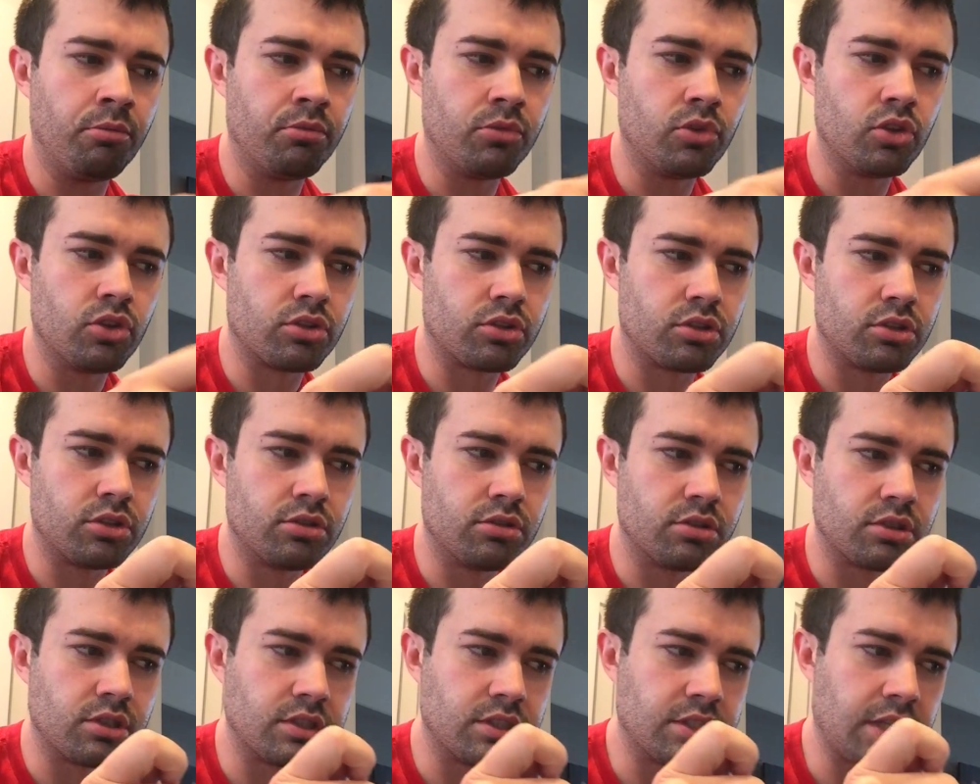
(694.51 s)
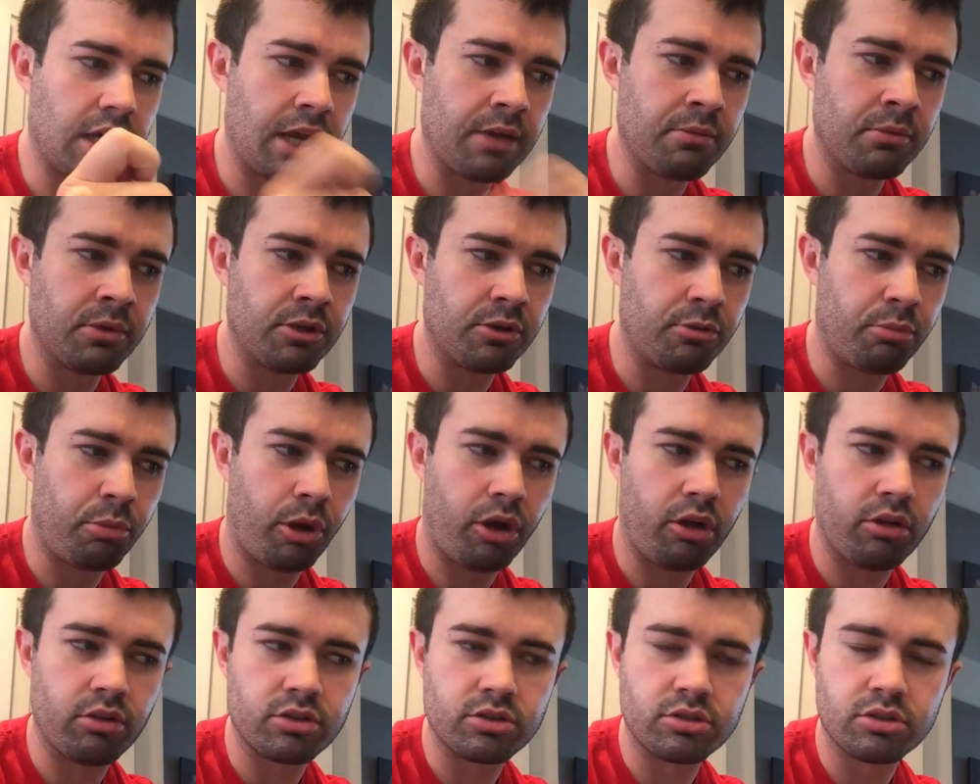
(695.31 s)
you should use a diamond
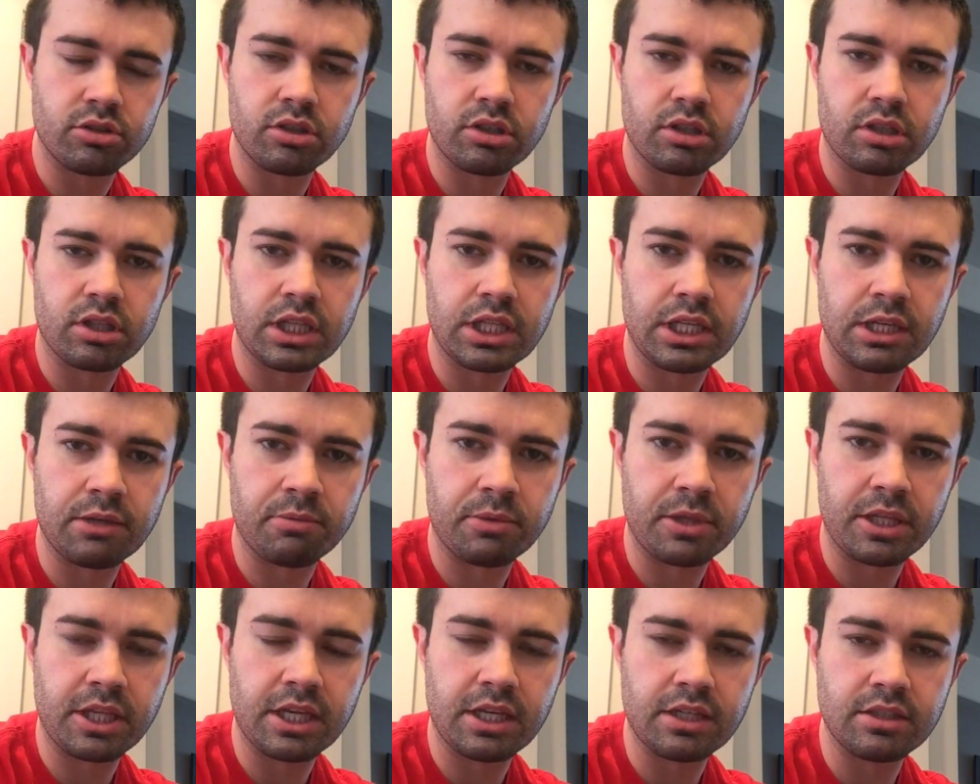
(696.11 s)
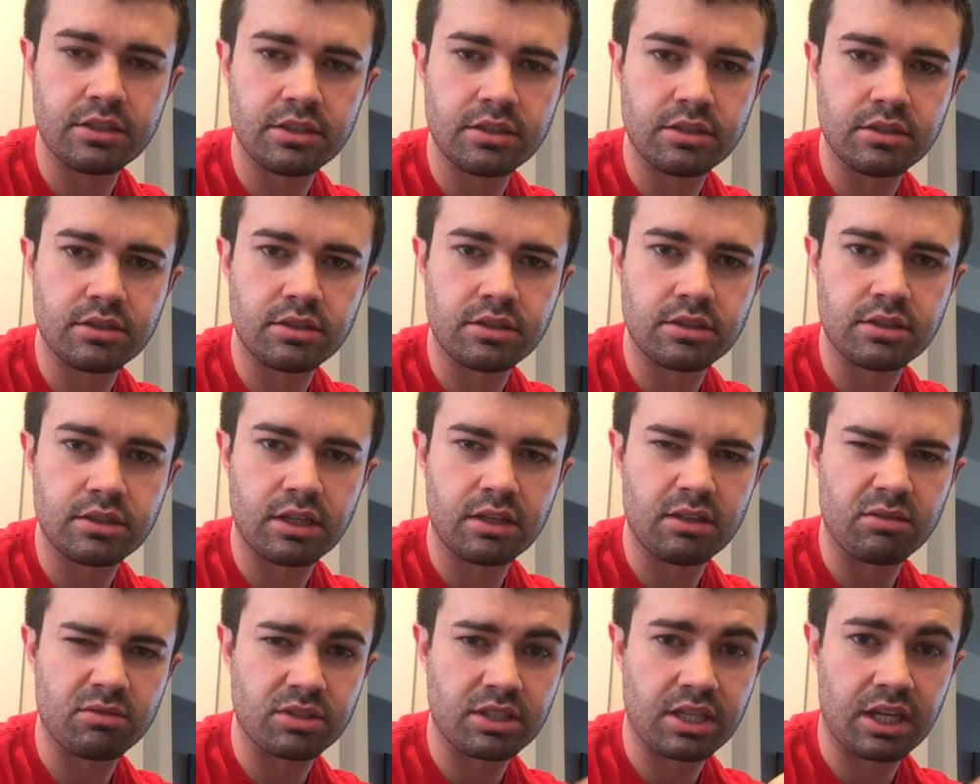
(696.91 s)
polisher to clean up the edges. He said
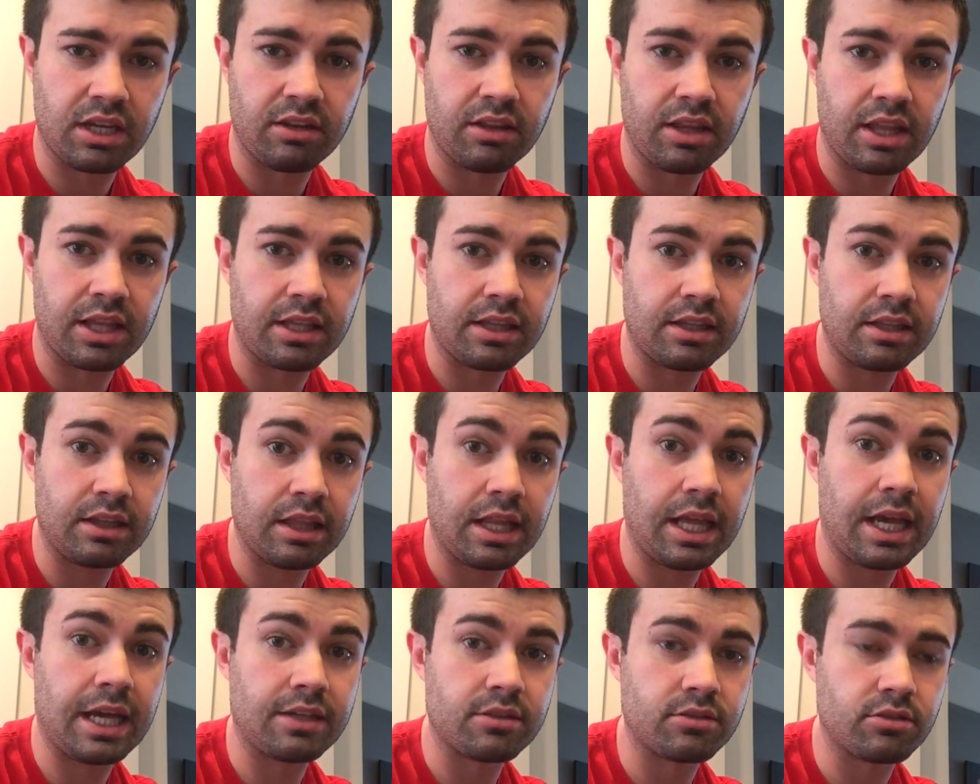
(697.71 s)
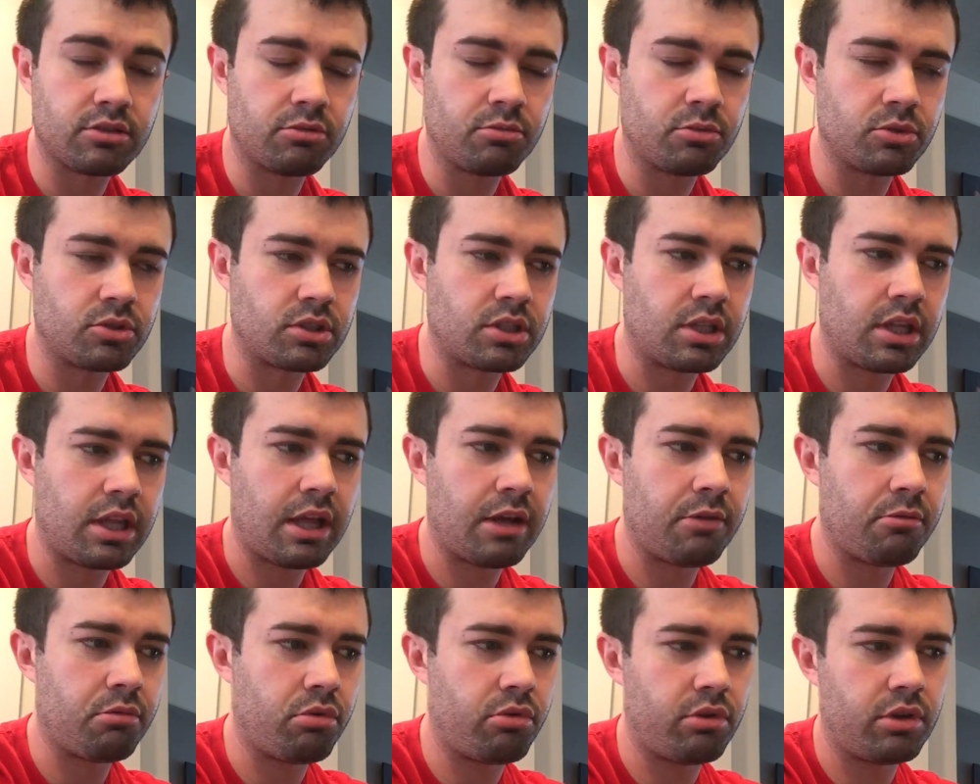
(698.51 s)
it was kind of like glass almost at
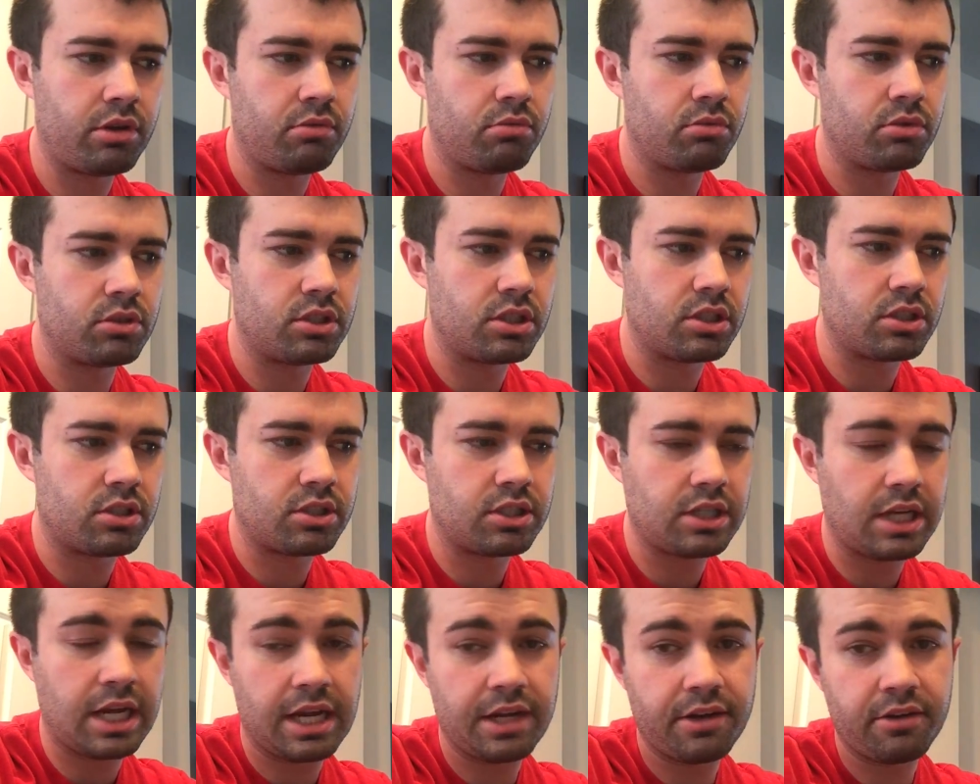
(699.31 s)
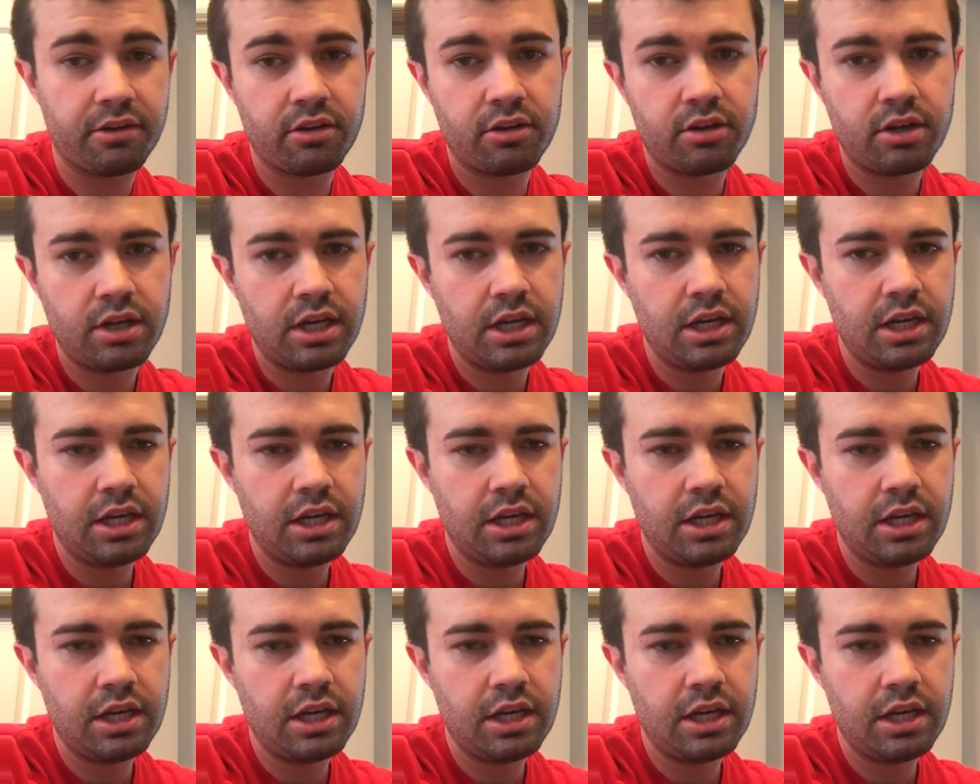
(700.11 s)
that point, and will just shatter